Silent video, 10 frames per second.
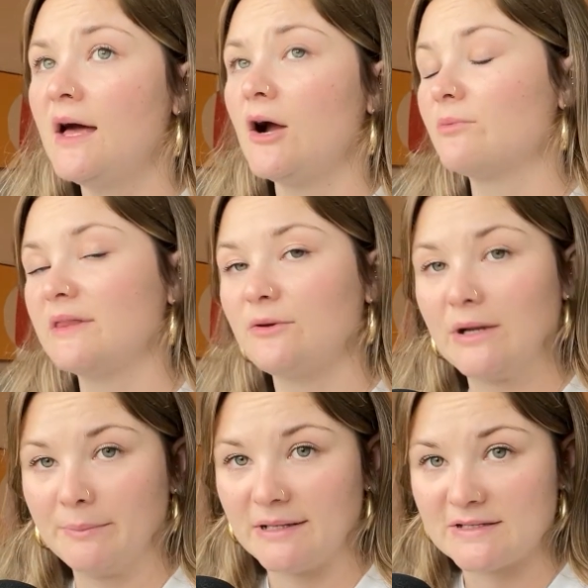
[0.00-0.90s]
A really
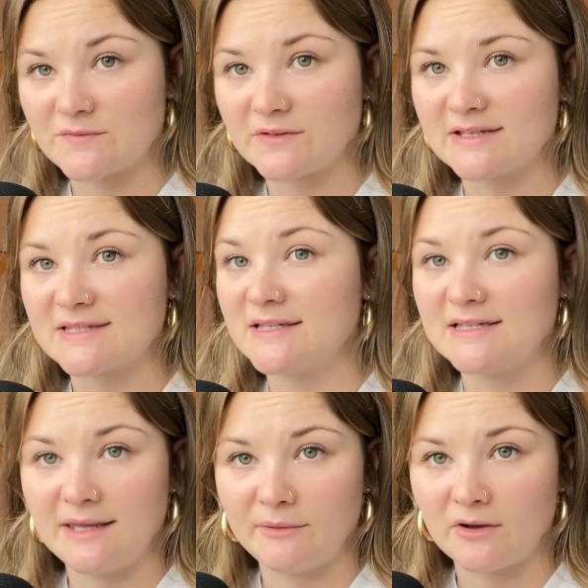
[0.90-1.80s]
great place for this is
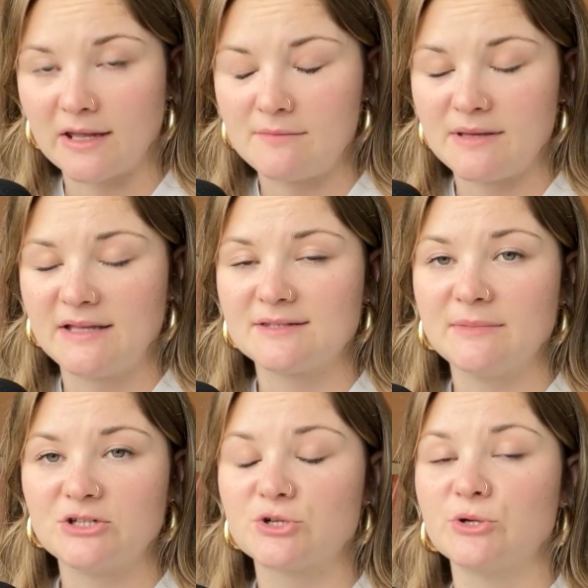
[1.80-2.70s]
email campaigns.
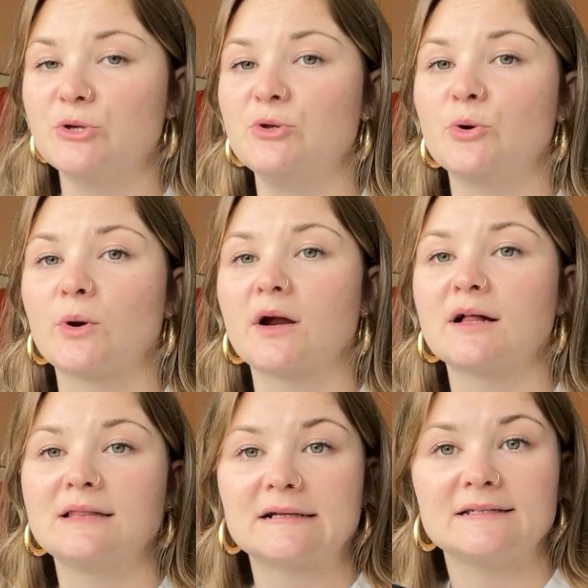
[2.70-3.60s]
Make sure you're
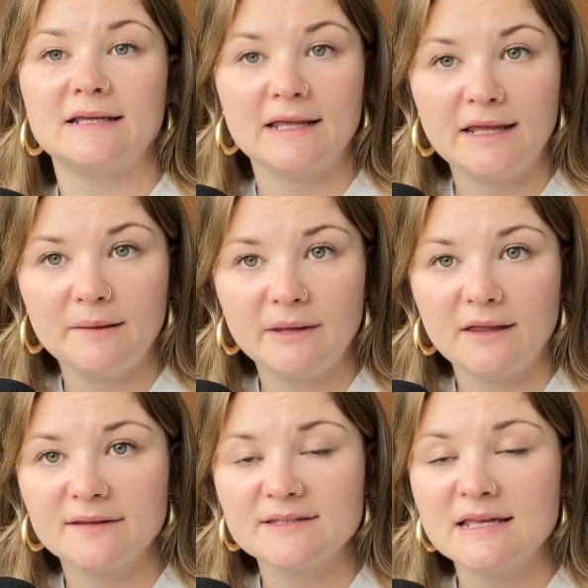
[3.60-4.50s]
collecting
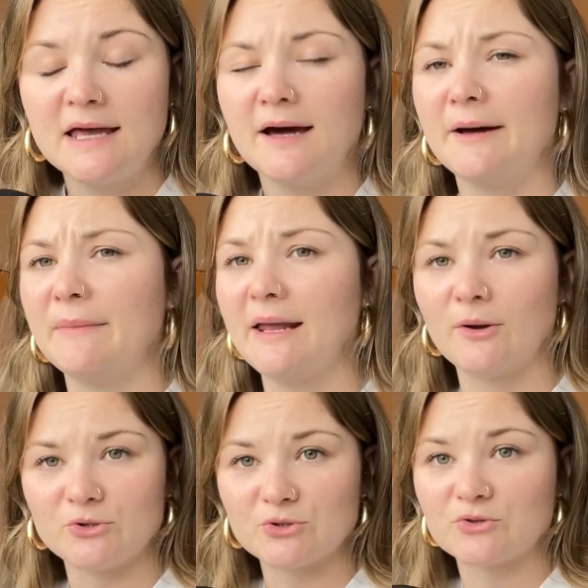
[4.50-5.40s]
emails. And
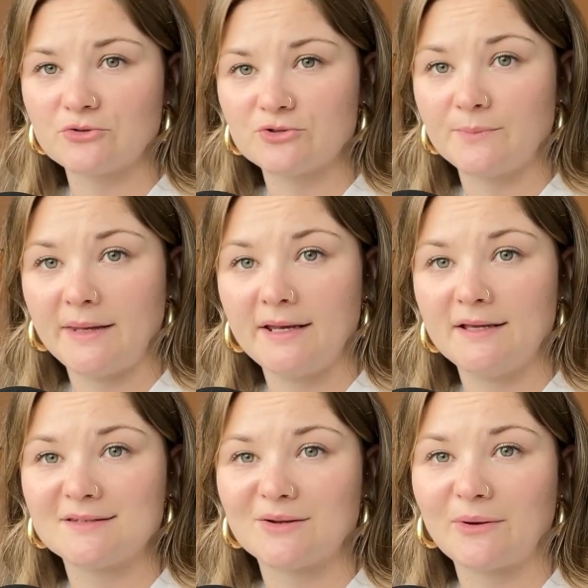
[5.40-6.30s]
also social media
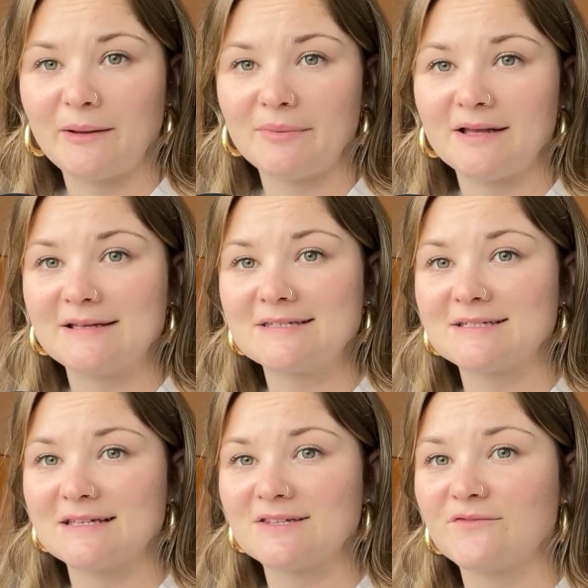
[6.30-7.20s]
is a great place
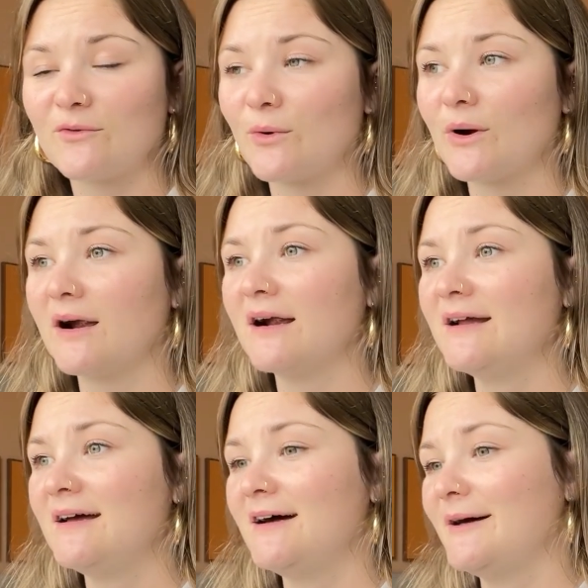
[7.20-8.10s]
just for
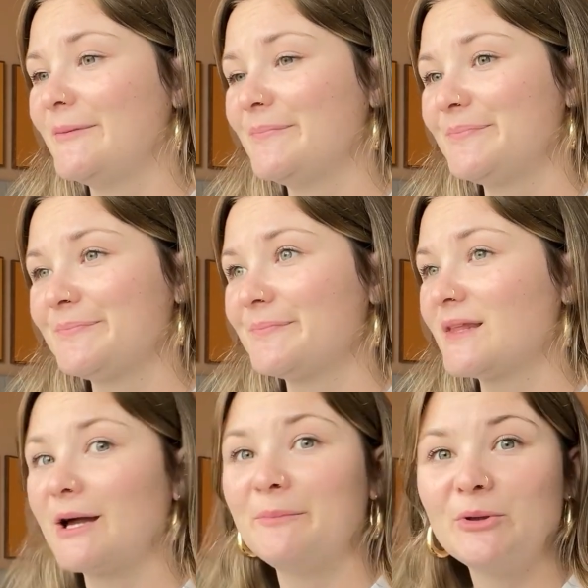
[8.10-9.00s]

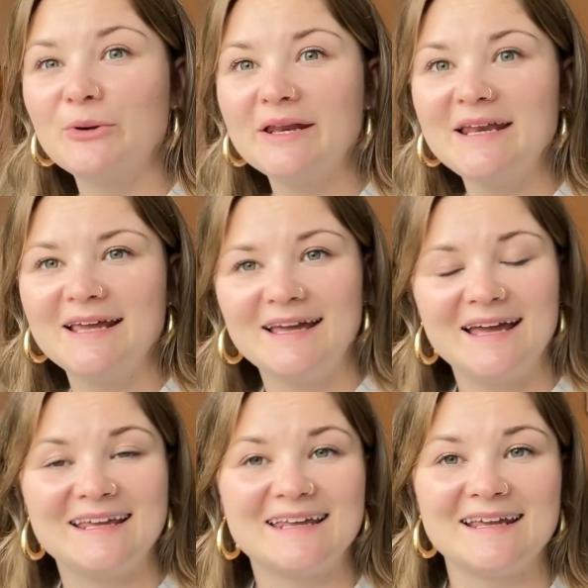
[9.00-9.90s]
community
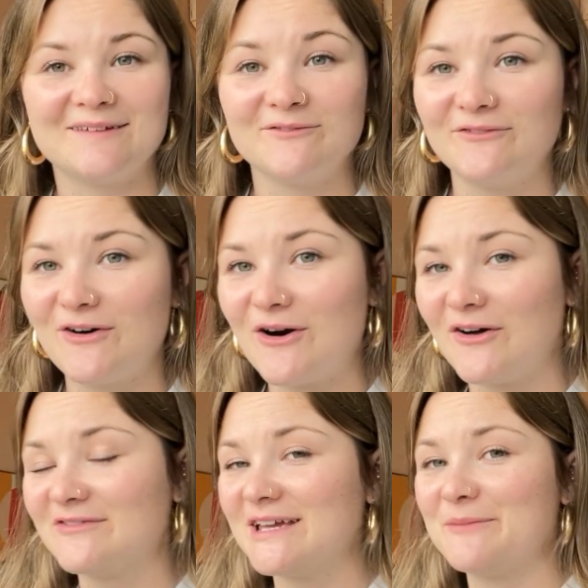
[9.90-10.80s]
and getting
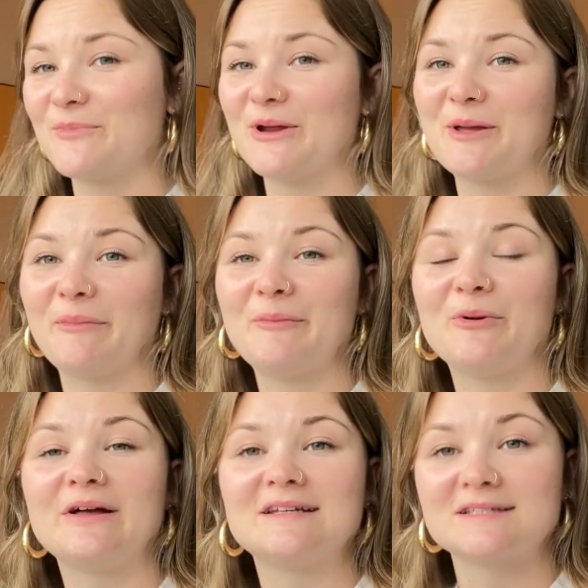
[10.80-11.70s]
involved and bringing
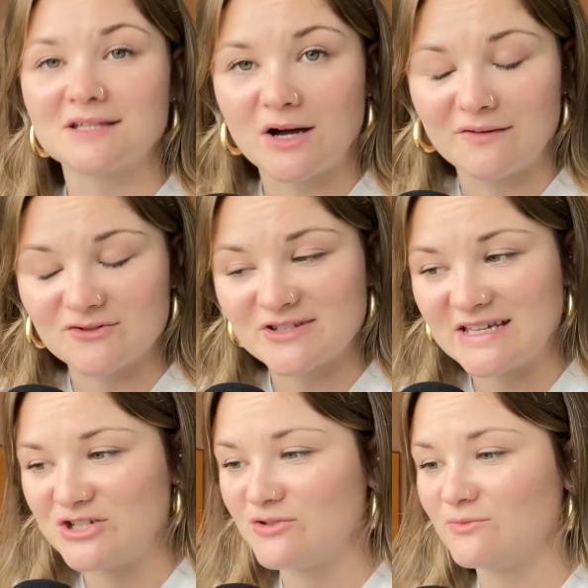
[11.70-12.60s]
people into the
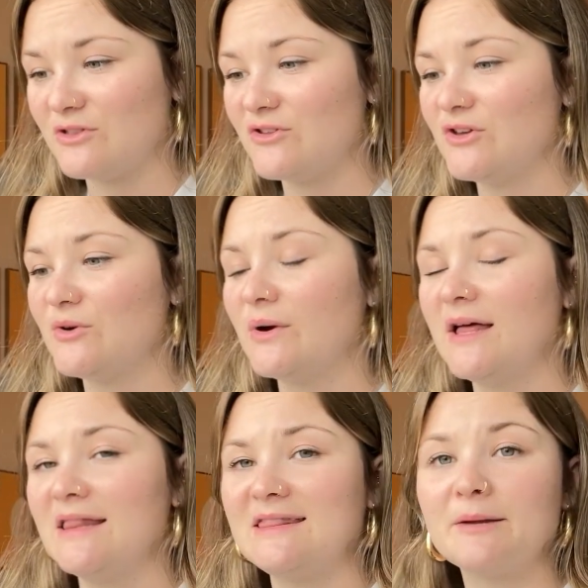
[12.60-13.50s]
conversation with you.
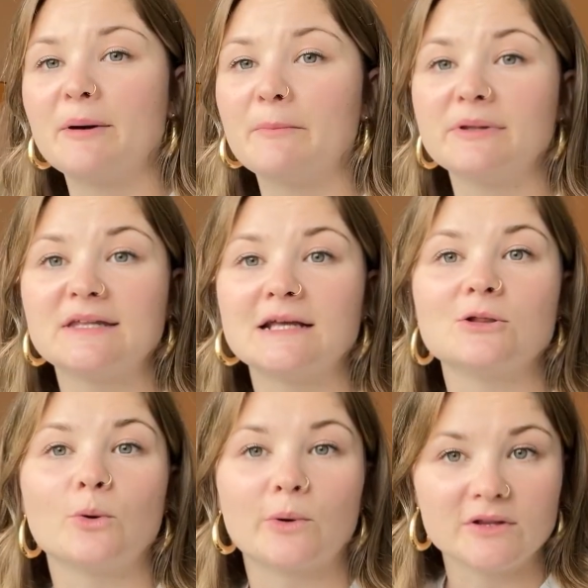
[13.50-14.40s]
Think about
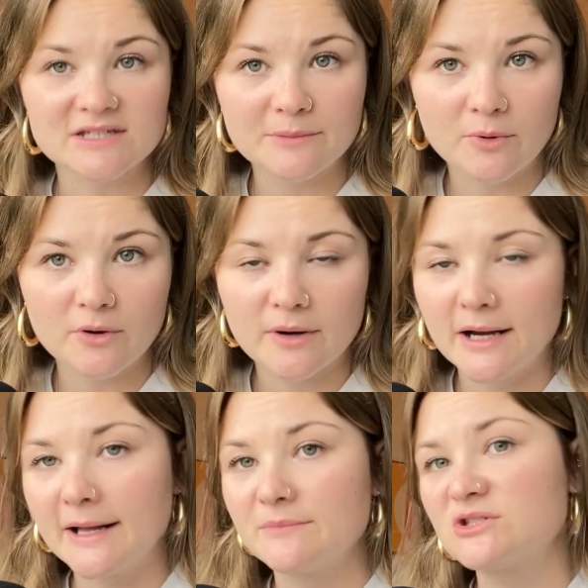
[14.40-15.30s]
building loyalty
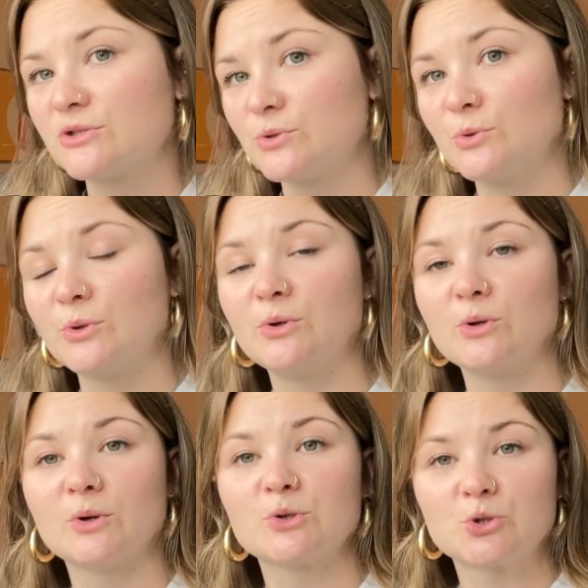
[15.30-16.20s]
programs through
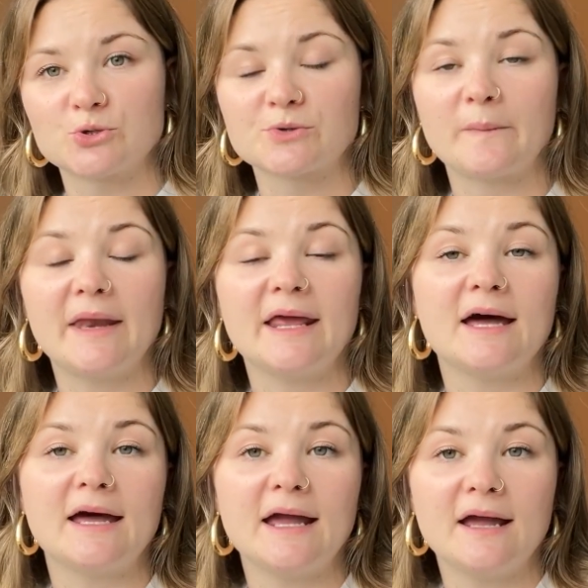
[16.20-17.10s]
your social
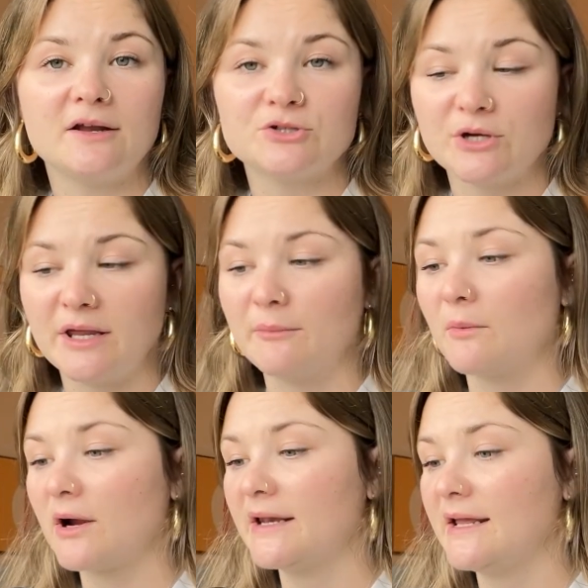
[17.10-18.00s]
media and your email
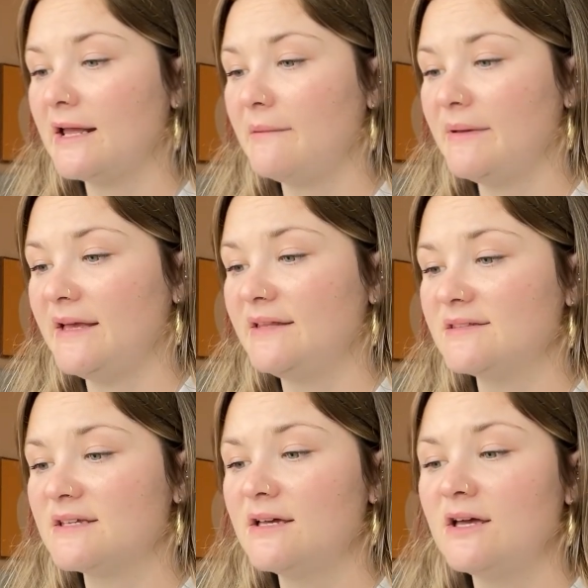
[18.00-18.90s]
marketing
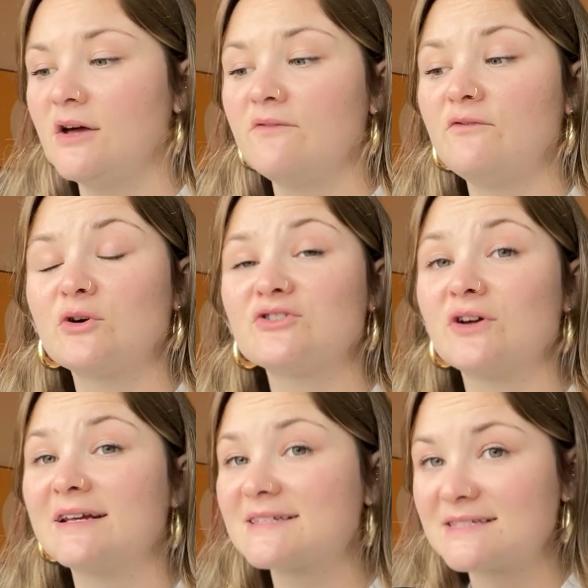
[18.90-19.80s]
campaigns. Focus
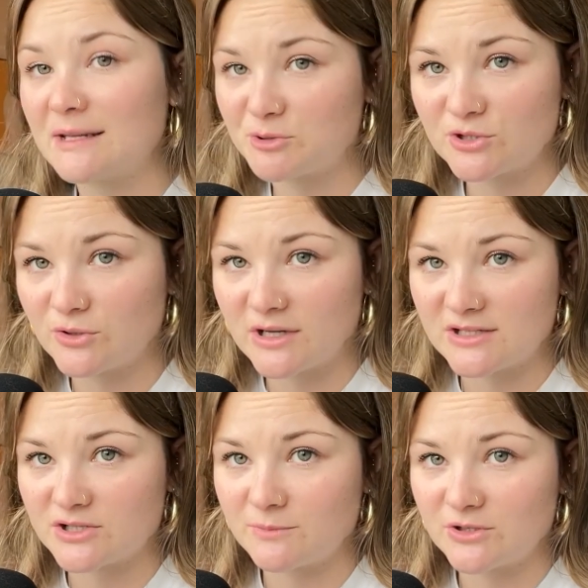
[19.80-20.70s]
on exceptional
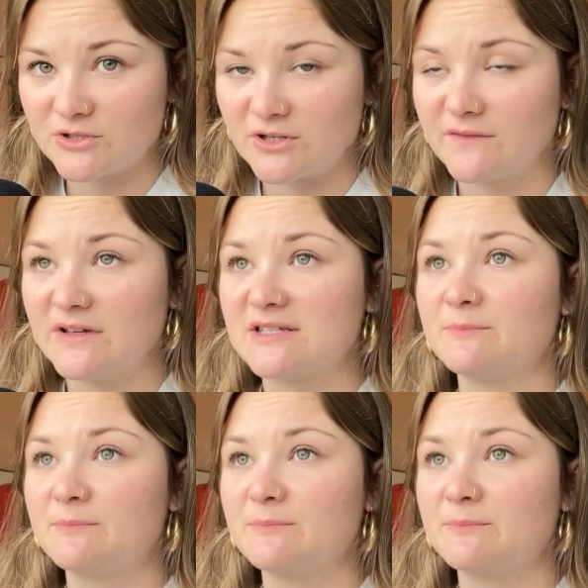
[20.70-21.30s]
customer service.